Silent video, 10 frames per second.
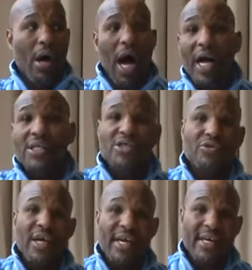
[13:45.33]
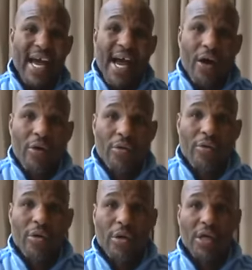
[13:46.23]
I can do that now
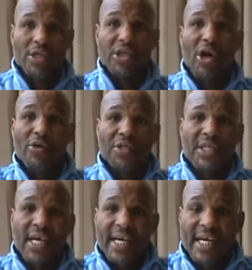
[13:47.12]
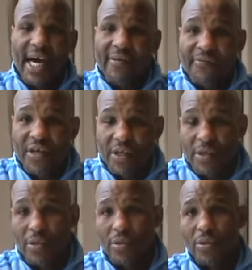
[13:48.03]
as long as it ain't in conflict
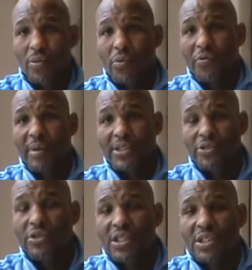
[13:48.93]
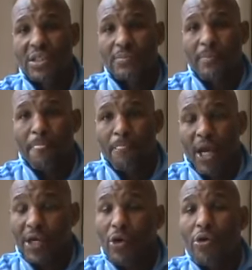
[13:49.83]
with my duties
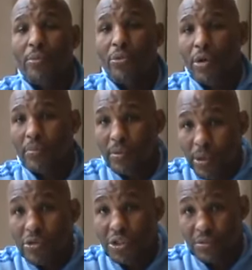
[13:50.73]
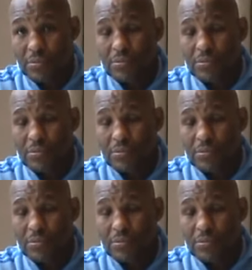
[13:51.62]
at Golden Boy promotion.